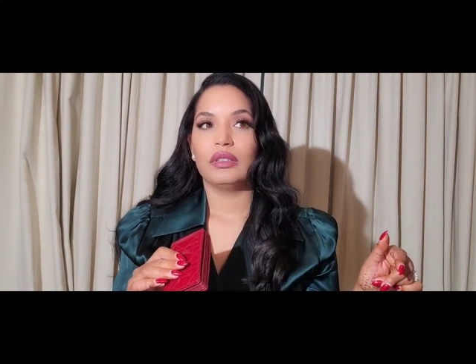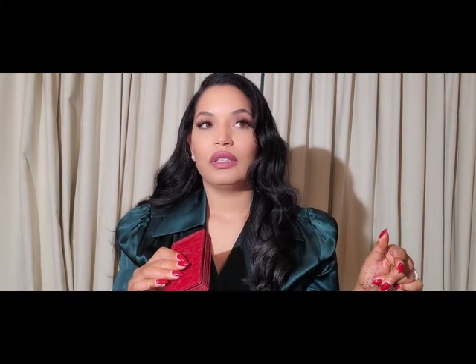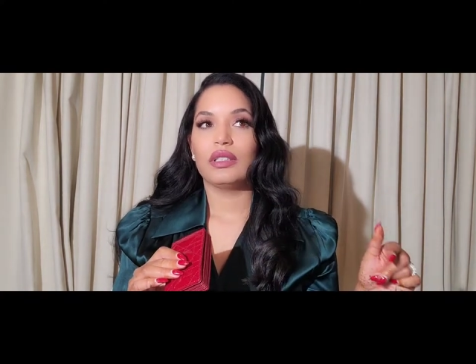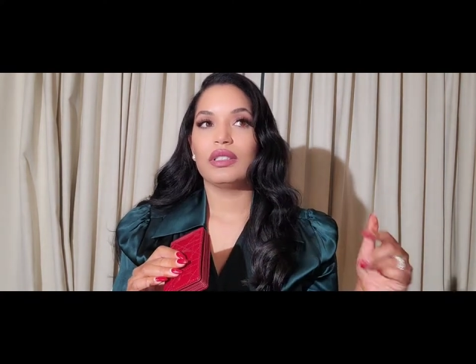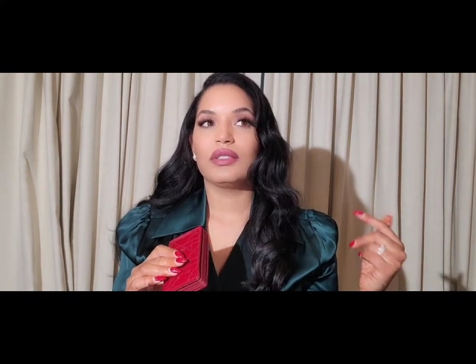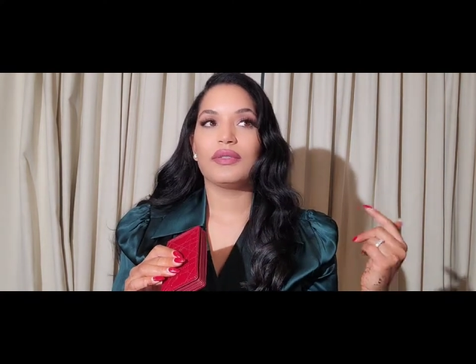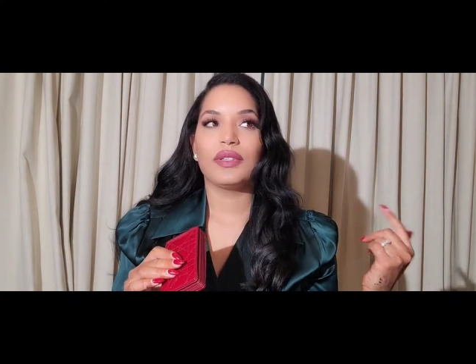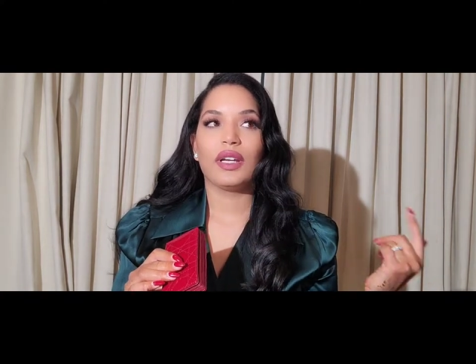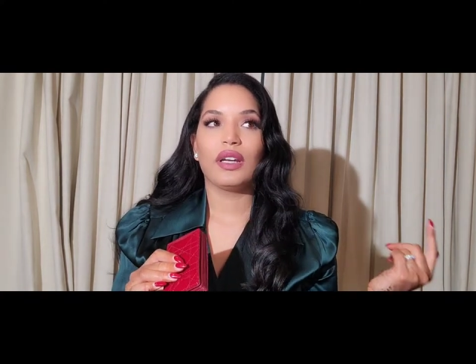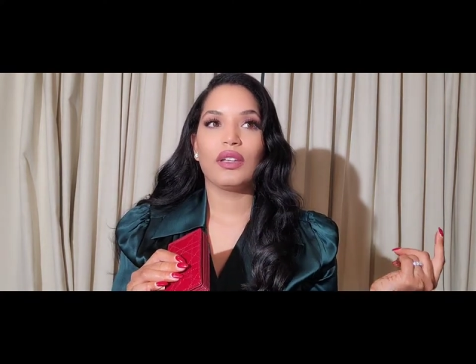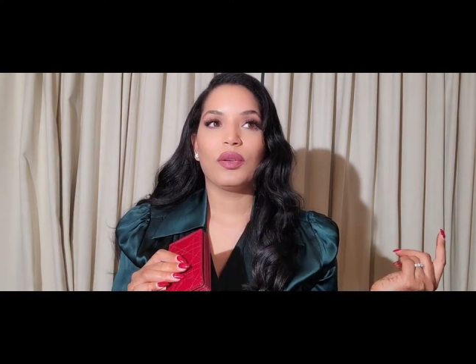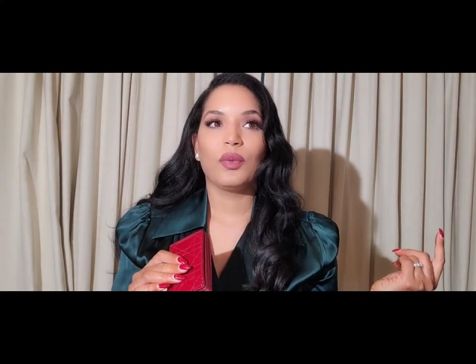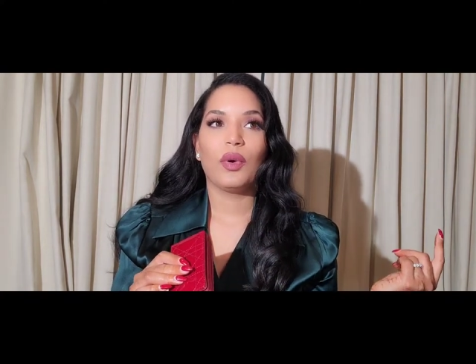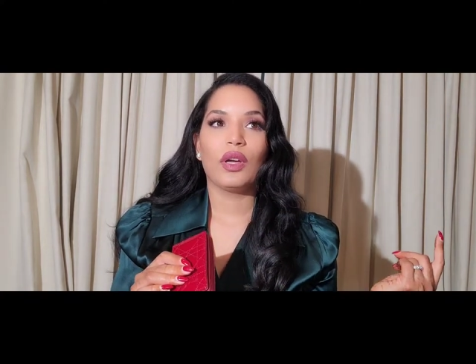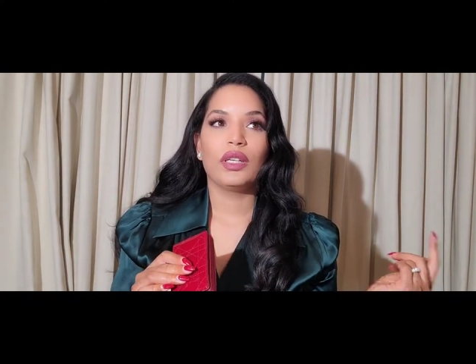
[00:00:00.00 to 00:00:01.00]
a different
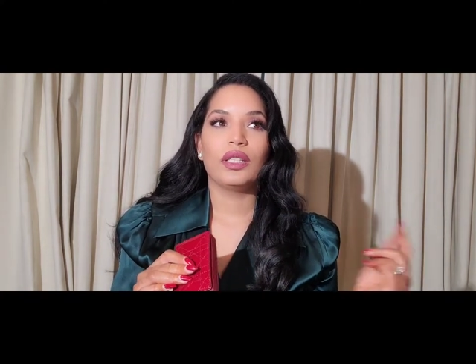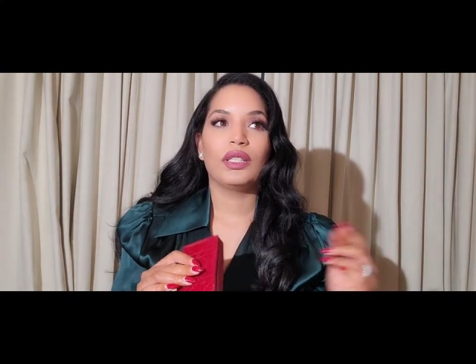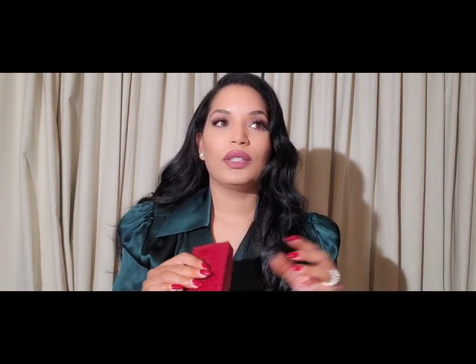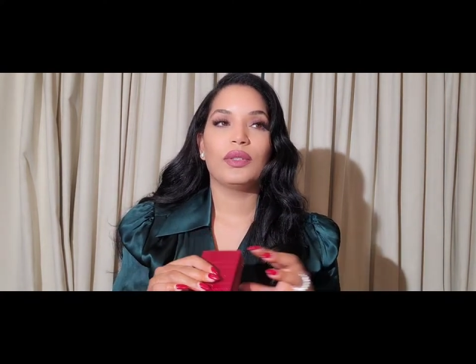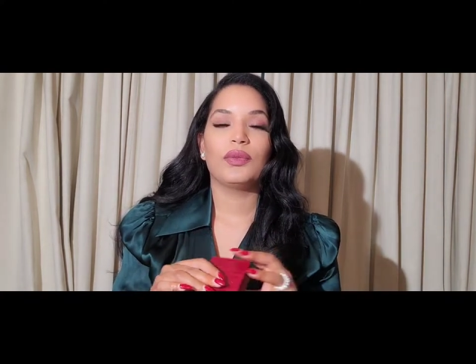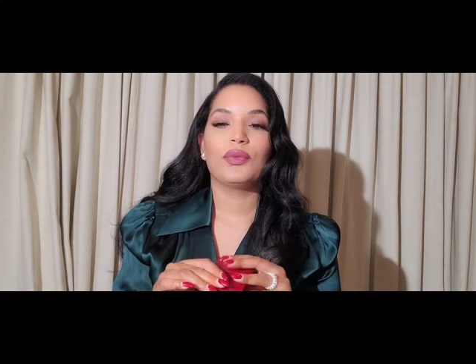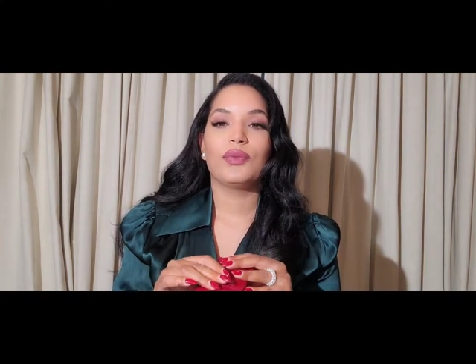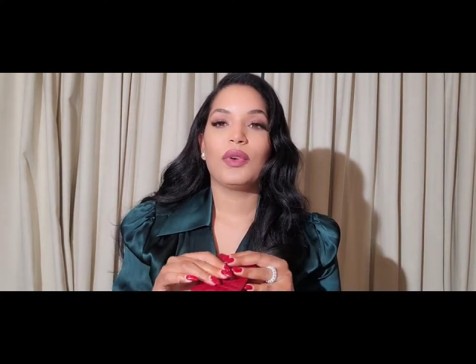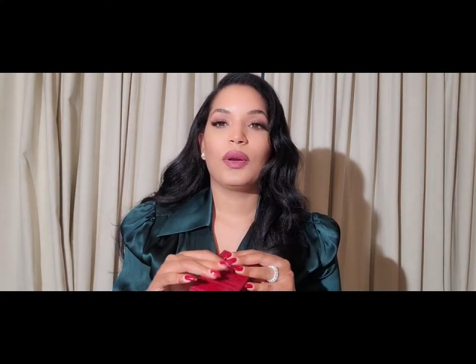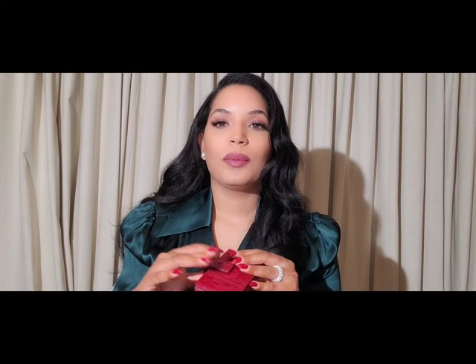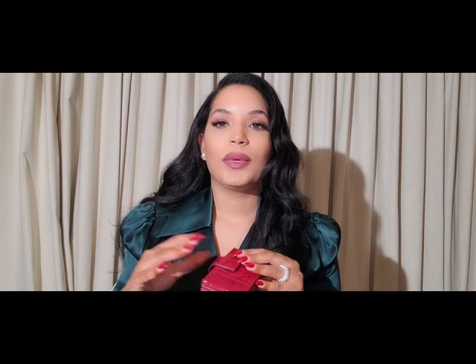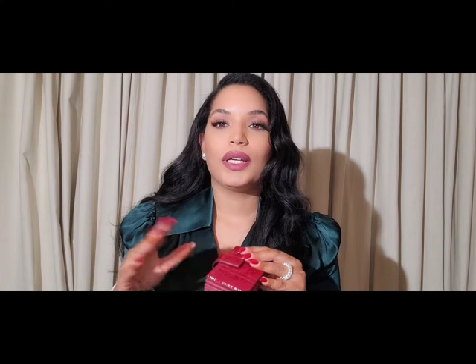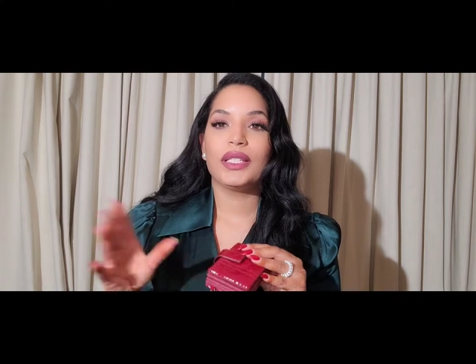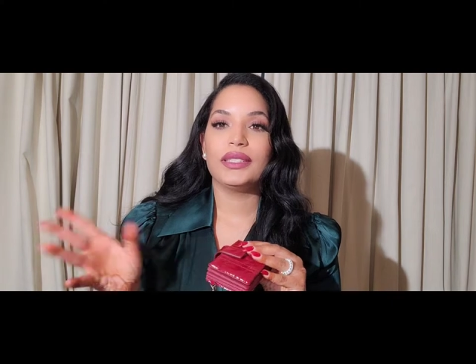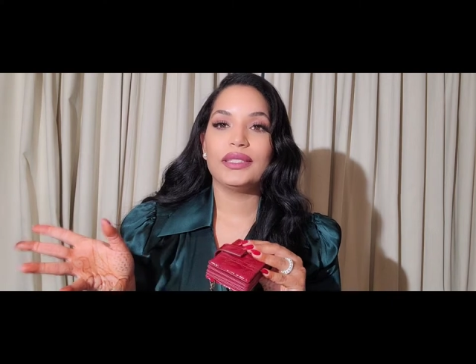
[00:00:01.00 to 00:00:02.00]
color wallet from
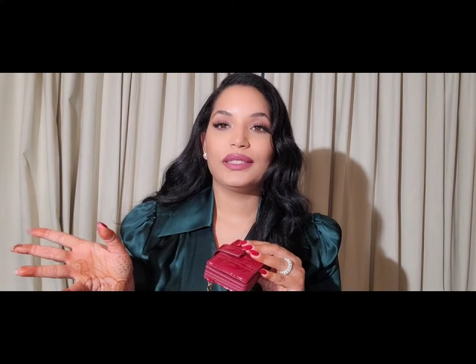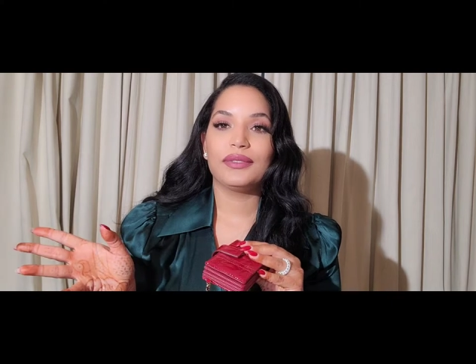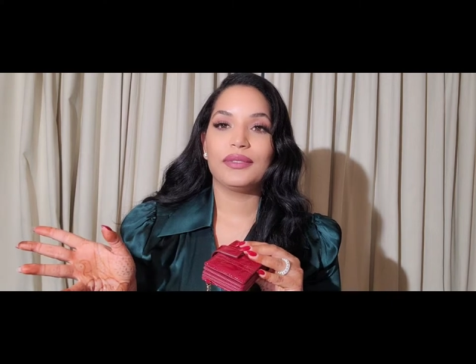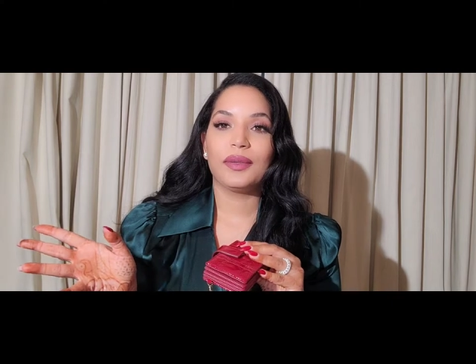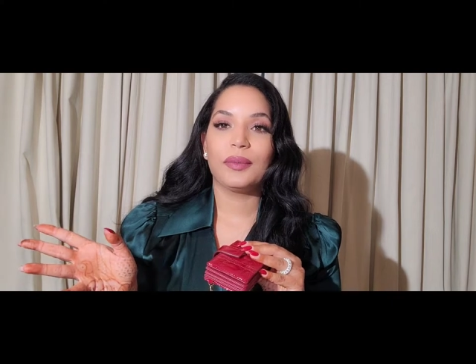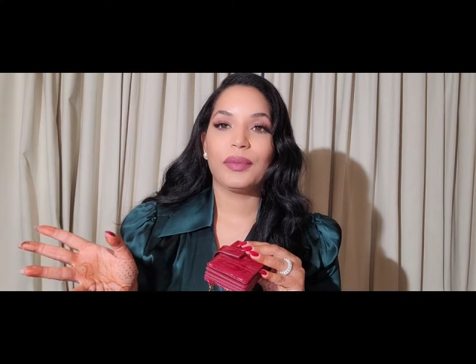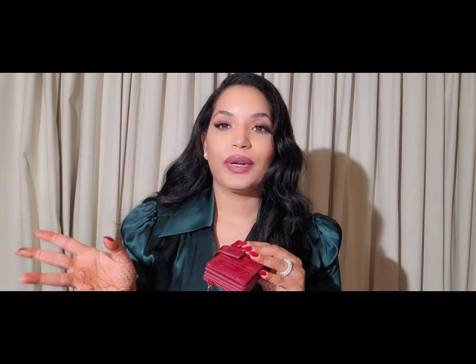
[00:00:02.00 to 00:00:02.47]
a different